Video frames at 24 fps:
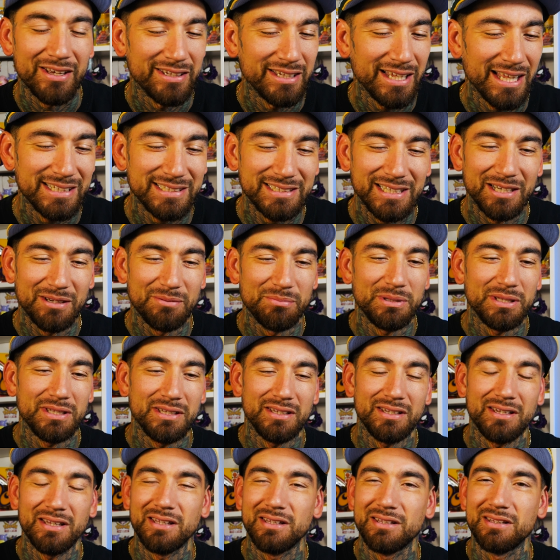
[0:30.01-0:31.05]
and that's going to be
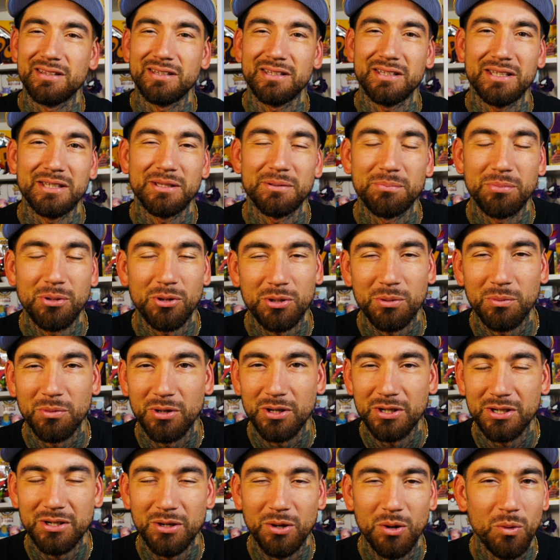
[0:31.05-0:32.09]
the
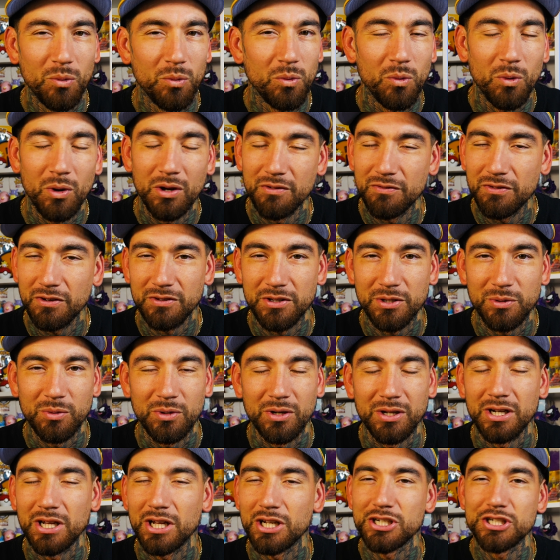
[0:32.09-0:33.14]
Pokemon one
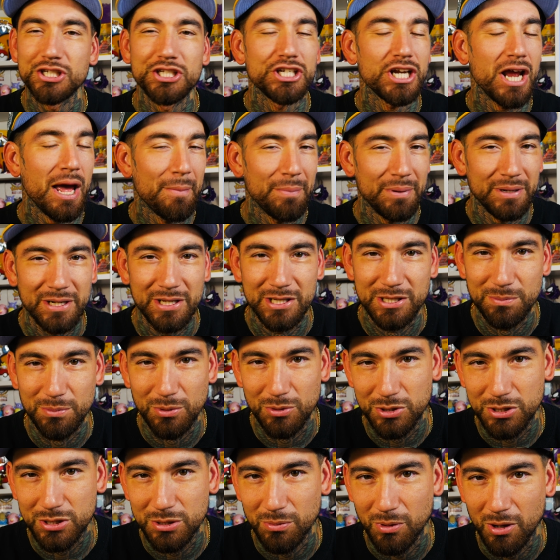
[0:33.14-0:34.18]
fifty-one Japanese
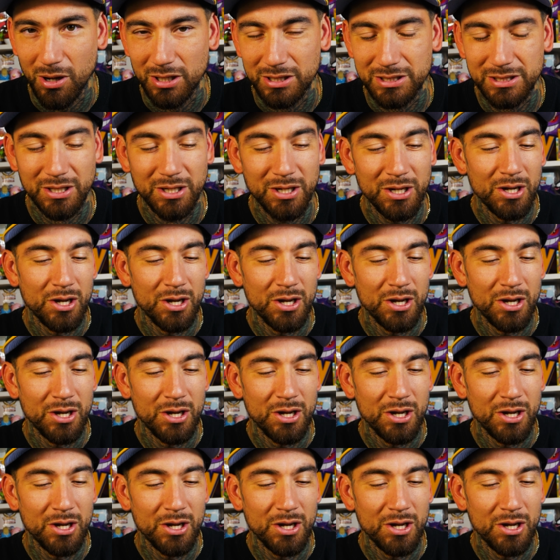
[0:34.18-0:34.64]
booster box.